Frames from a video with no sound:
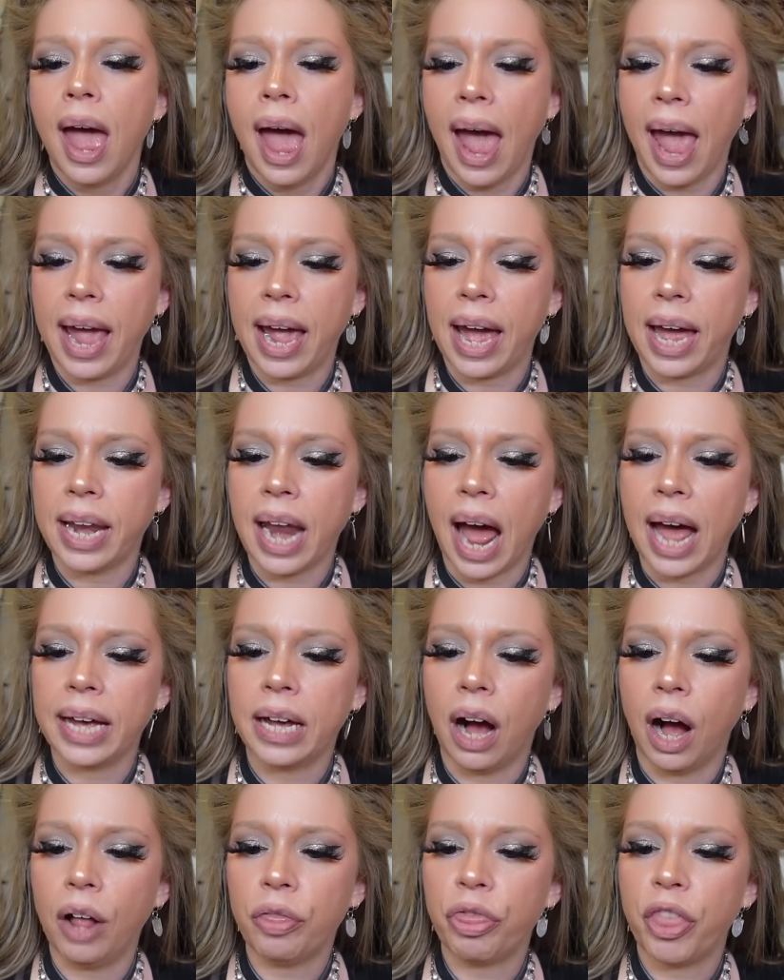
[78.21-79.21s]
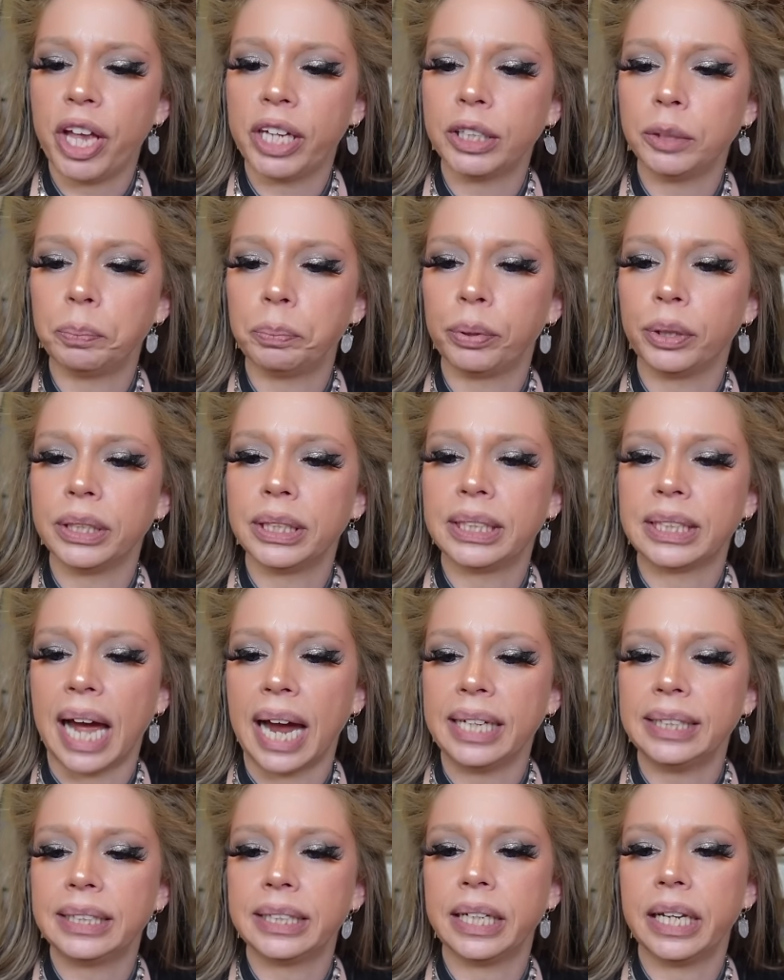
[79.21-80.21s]
And I got this
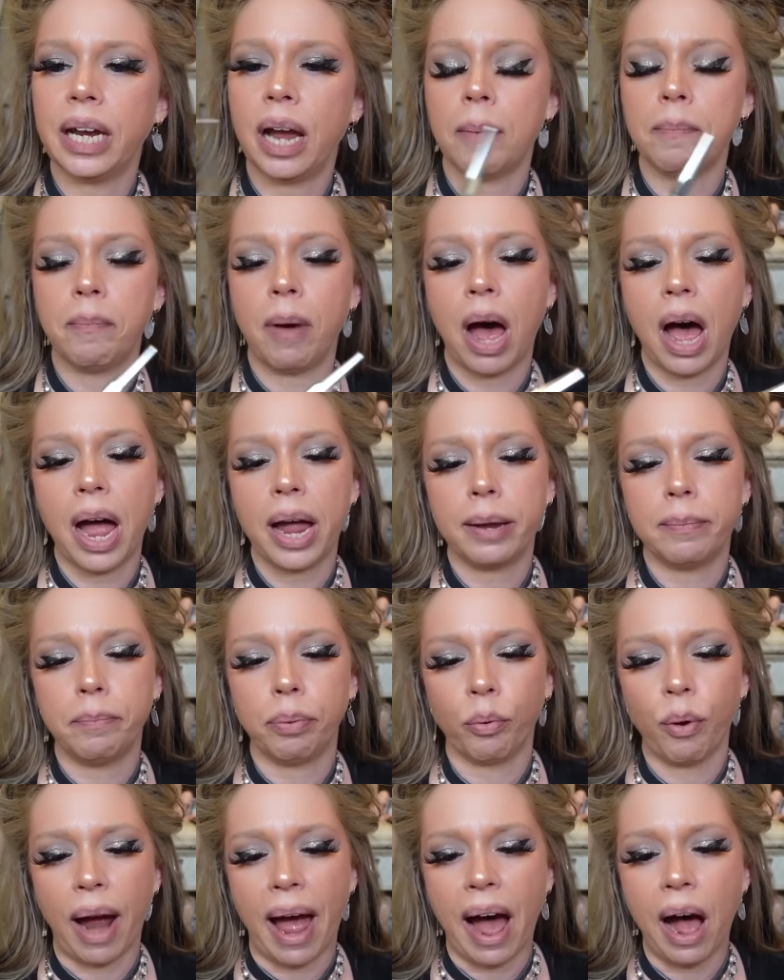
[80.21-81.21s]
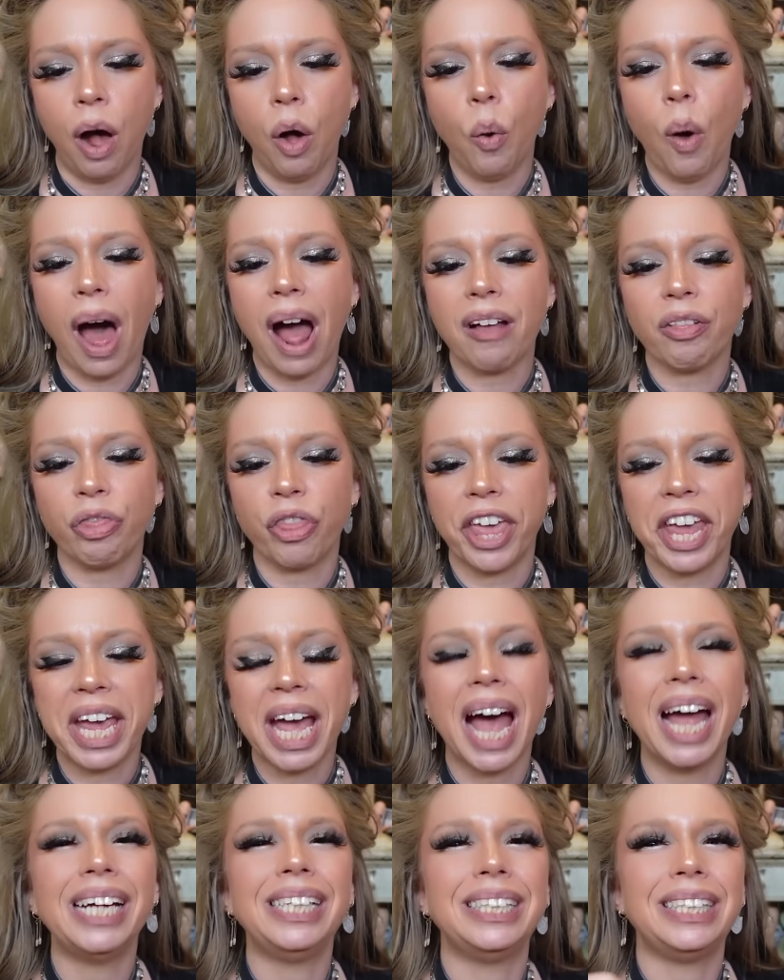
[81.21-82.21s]
Precisely My Brow. I think
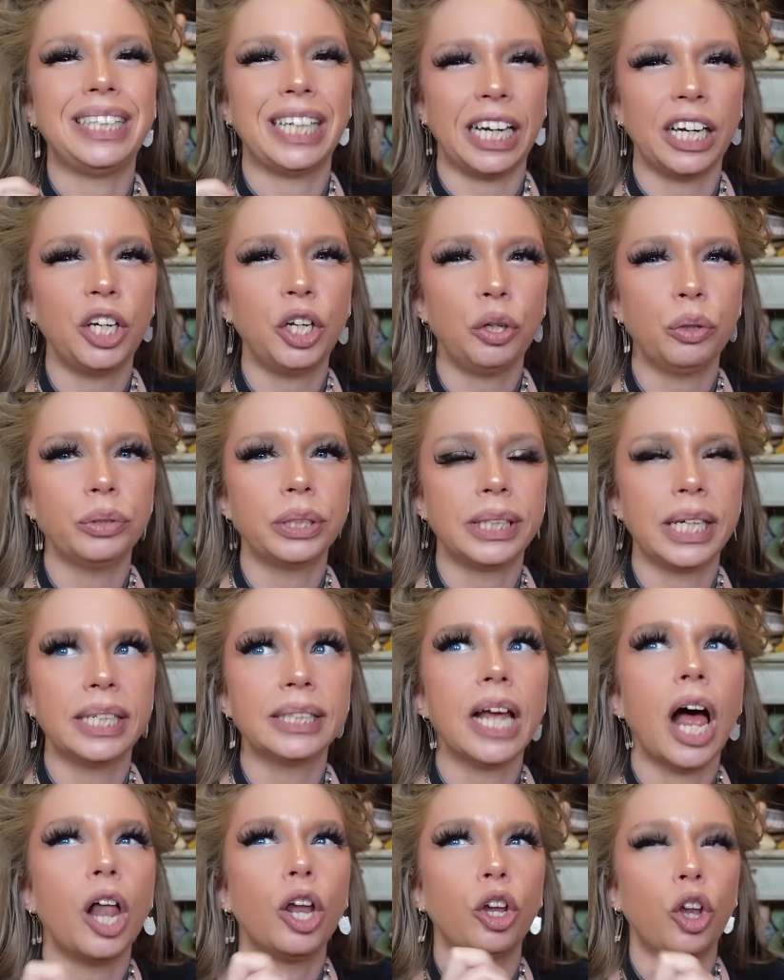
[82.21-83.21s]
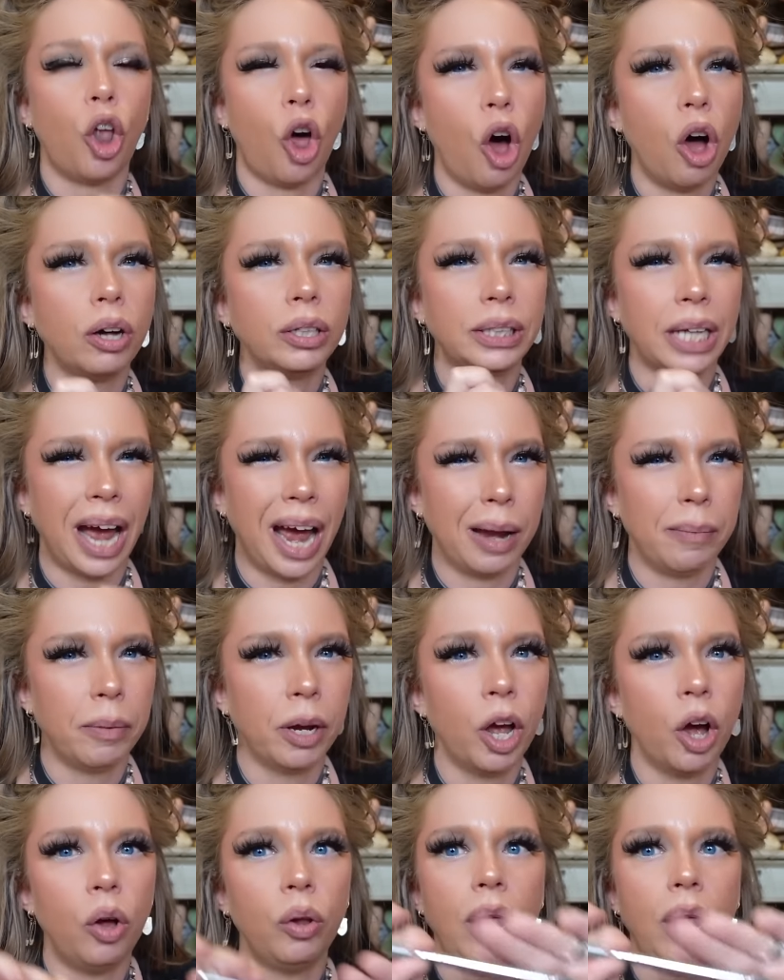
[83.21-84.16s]
I did use this a long time ago,